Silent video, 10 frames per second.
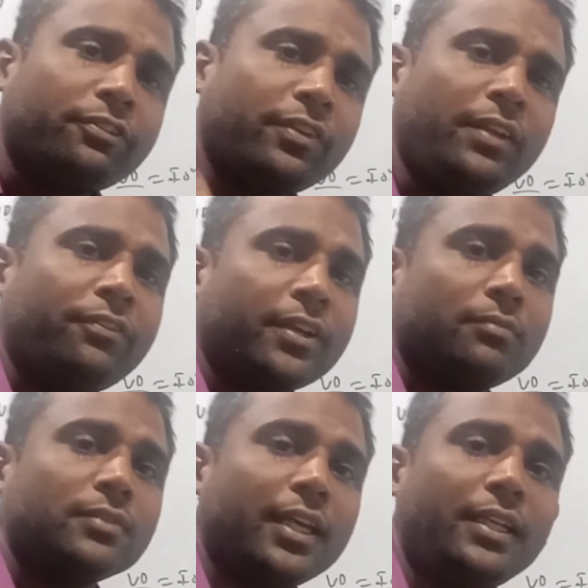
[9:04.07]
free
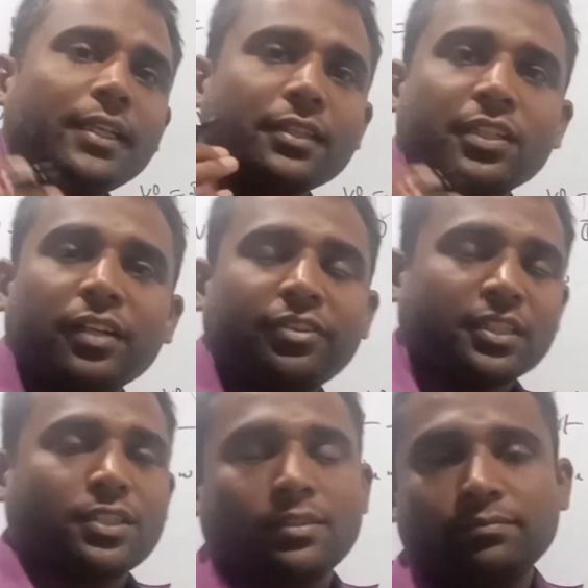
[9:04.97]
from induction
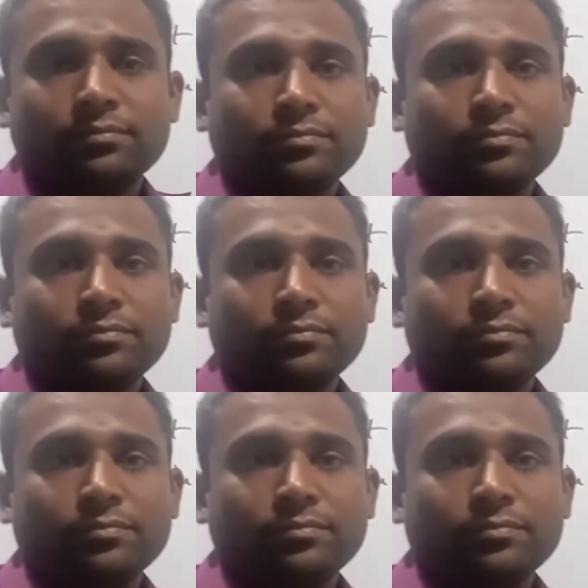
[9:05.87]
effect,